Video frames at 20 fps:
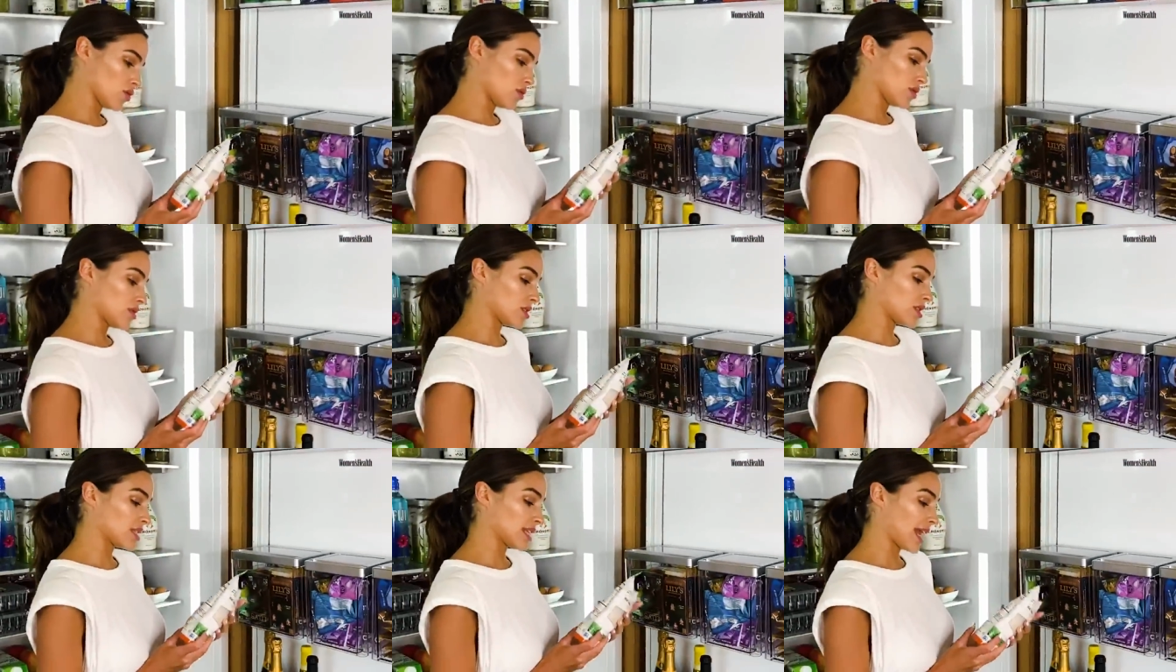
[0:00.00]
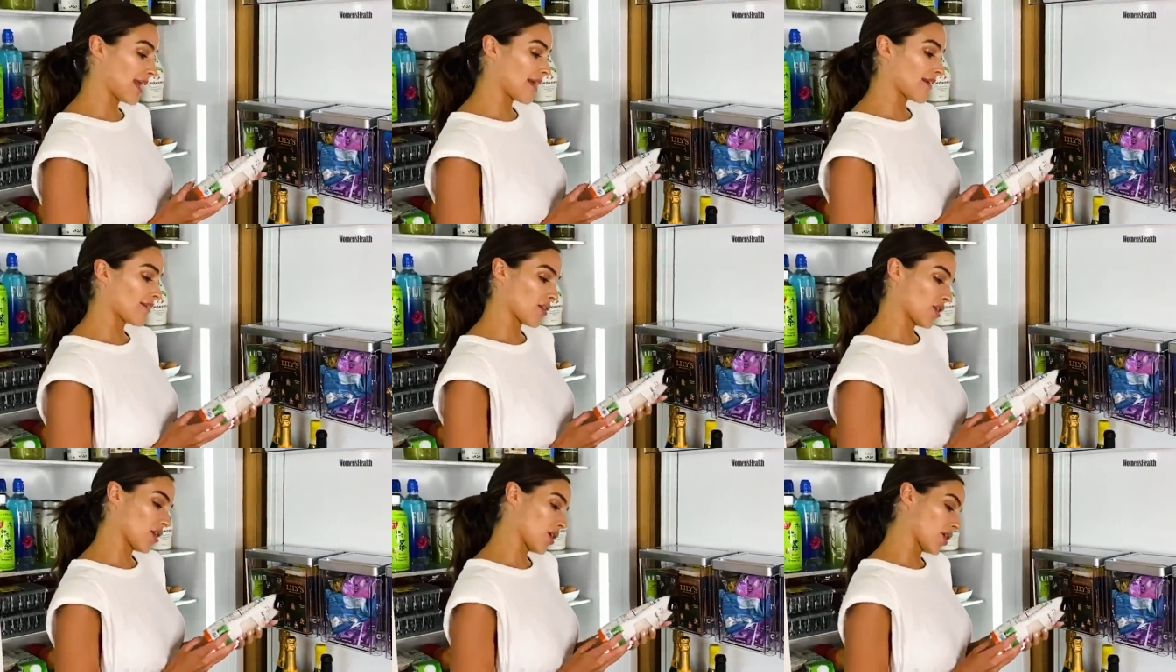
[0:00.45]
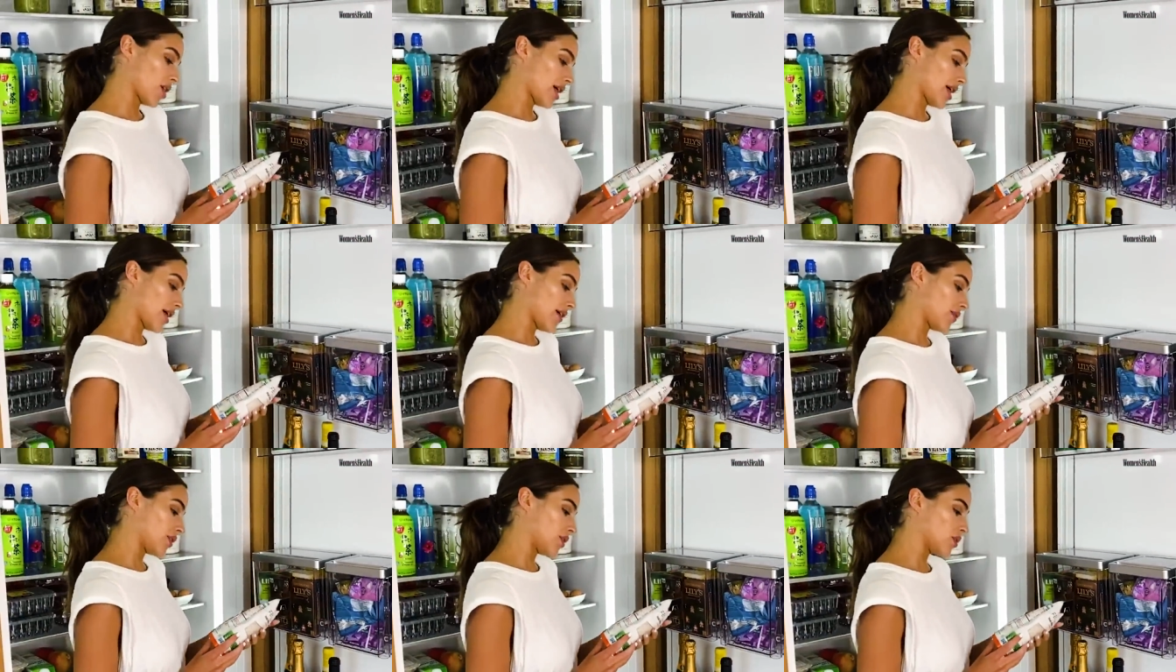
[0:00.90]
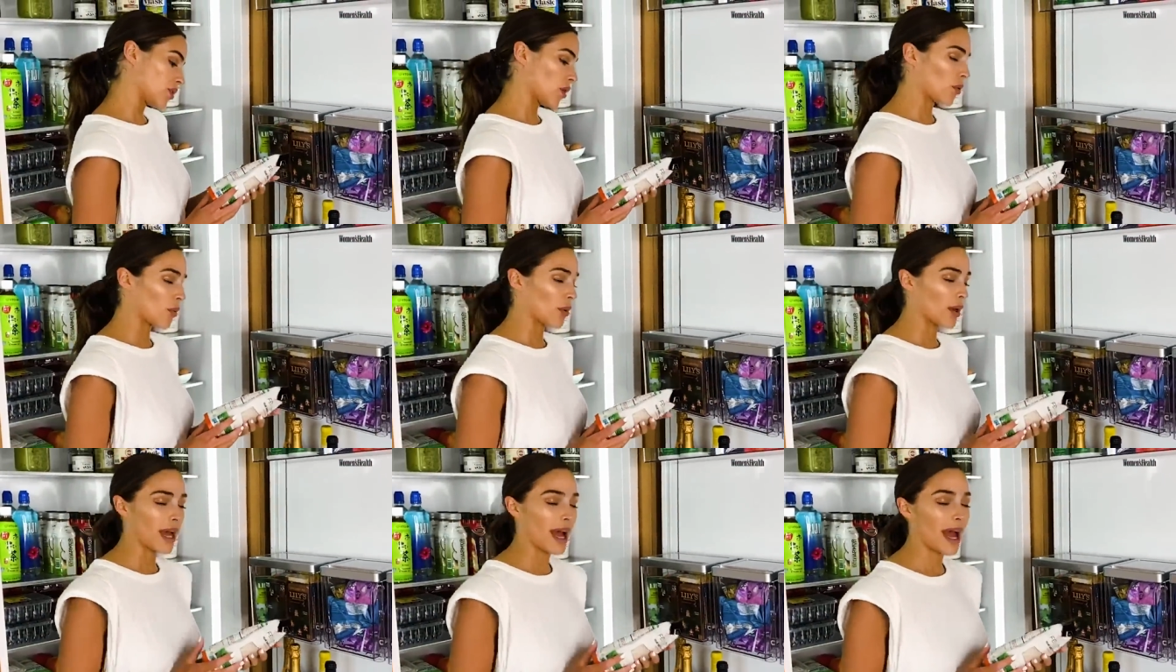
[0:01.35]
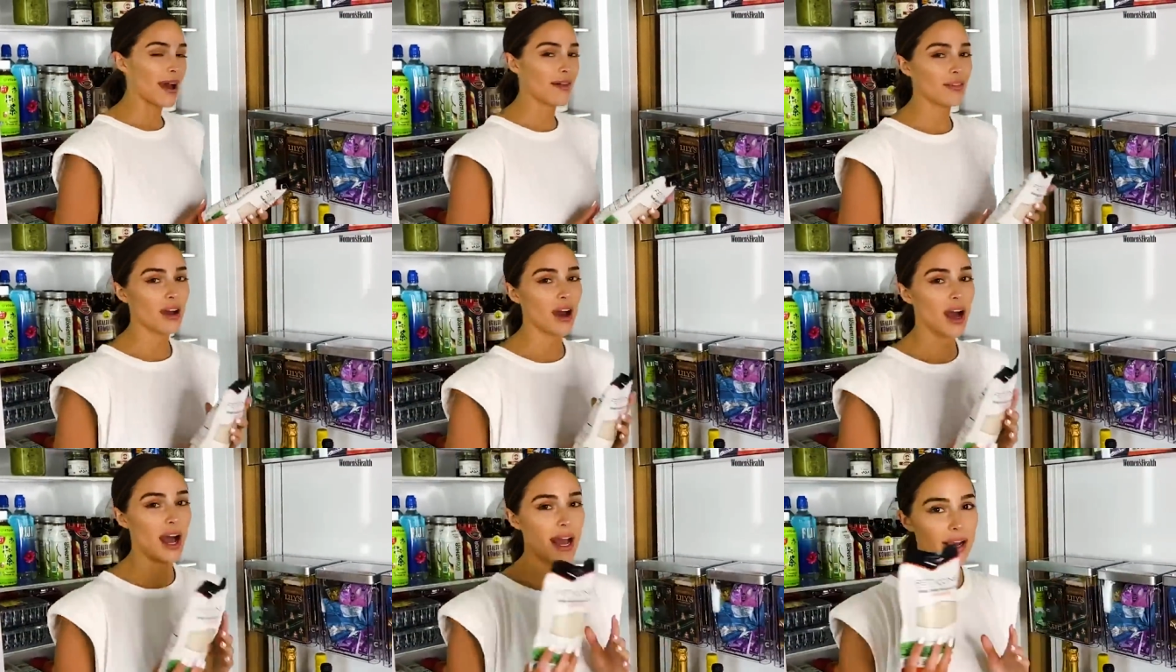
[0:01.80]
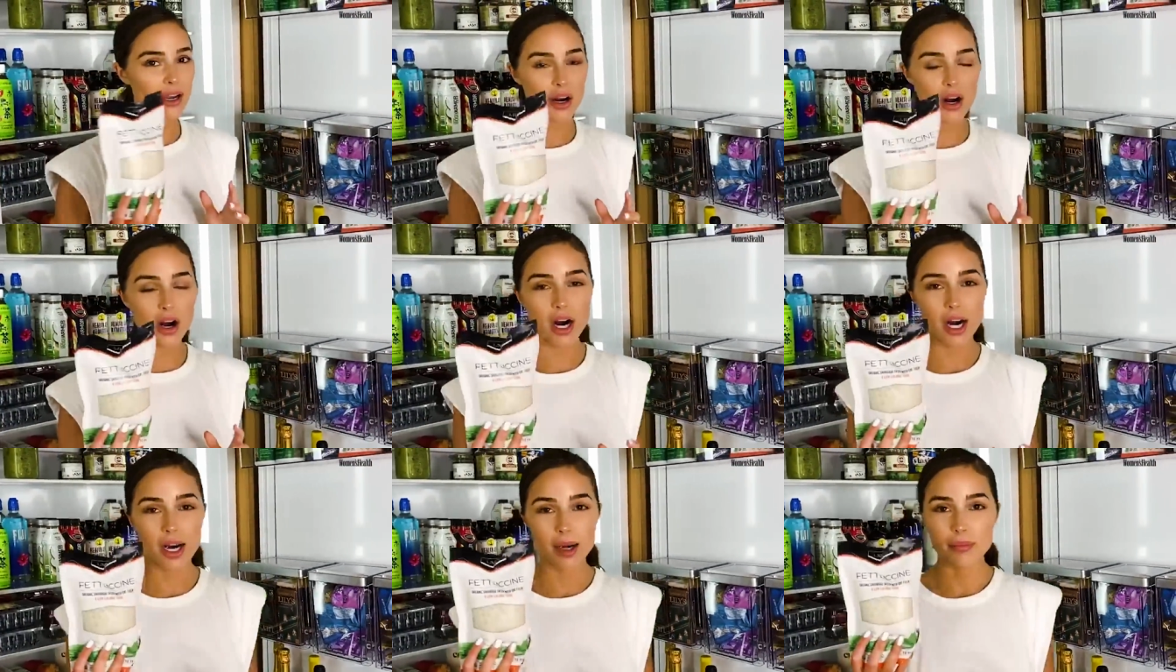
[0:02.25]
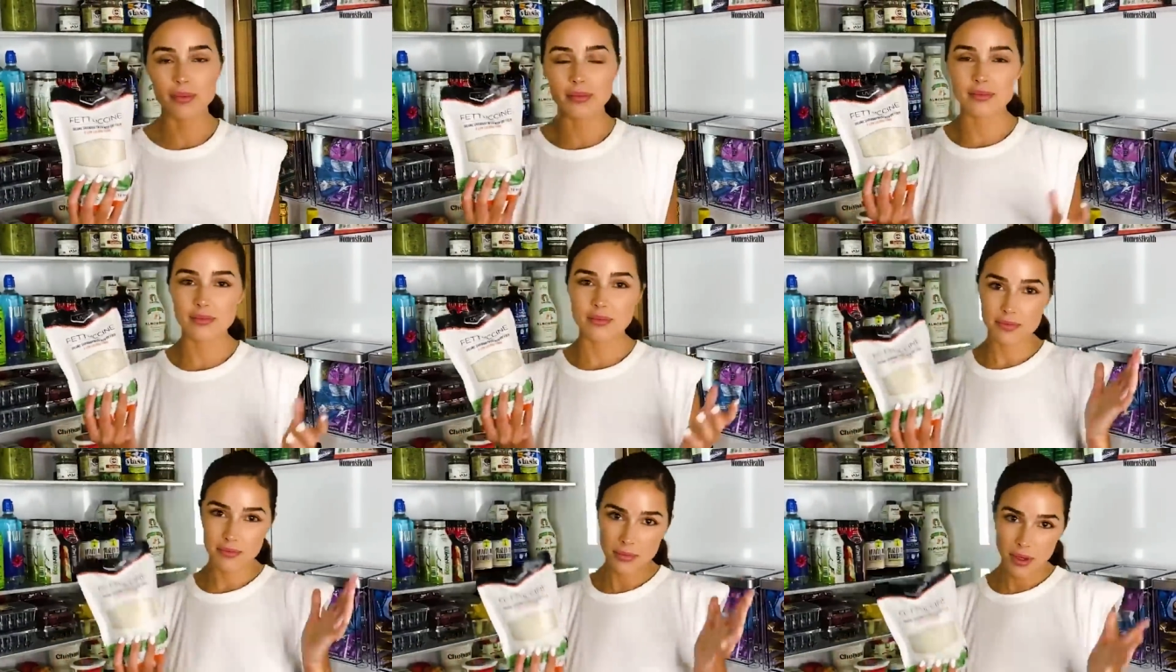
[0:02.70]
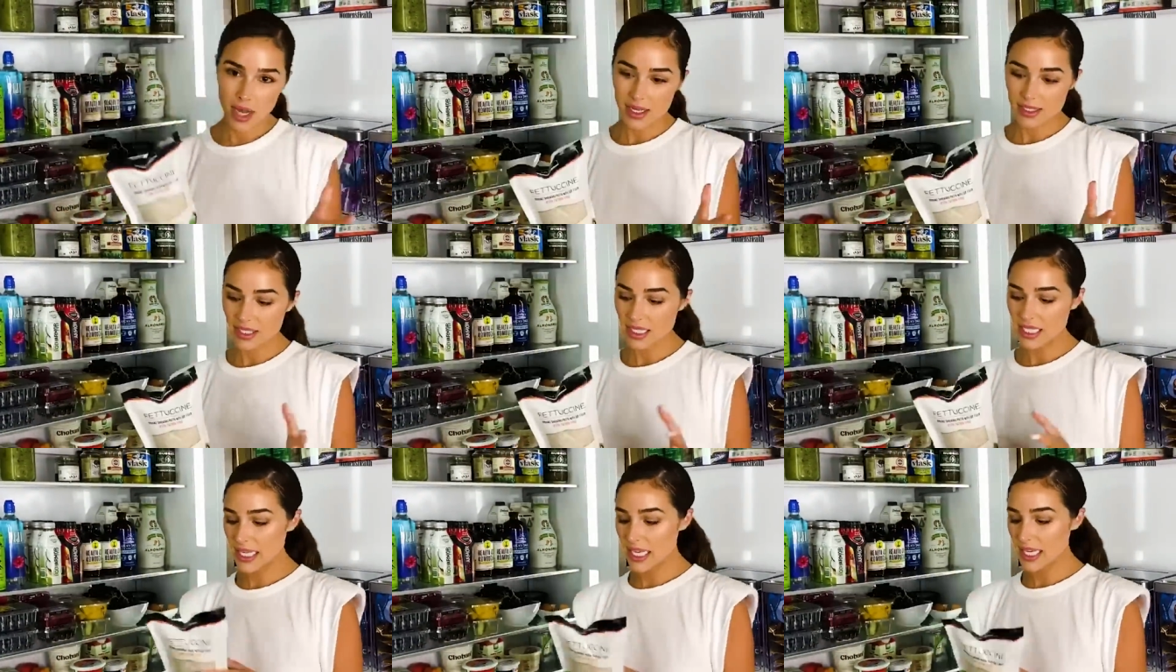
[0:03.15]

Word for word: saver if you don't wanna have a high carb pasta